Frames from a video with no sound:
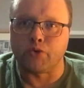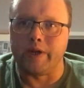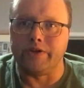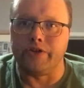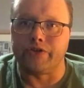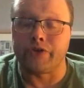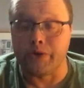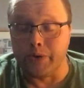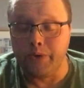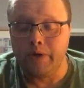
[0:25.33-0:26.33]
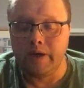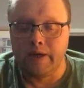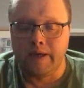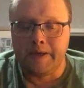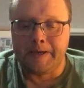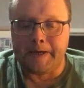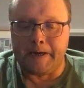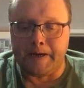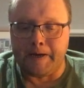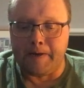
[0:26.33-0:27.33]
22,
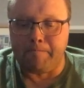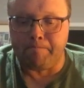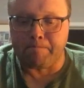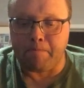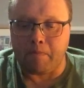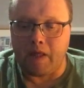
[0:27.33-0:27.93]
and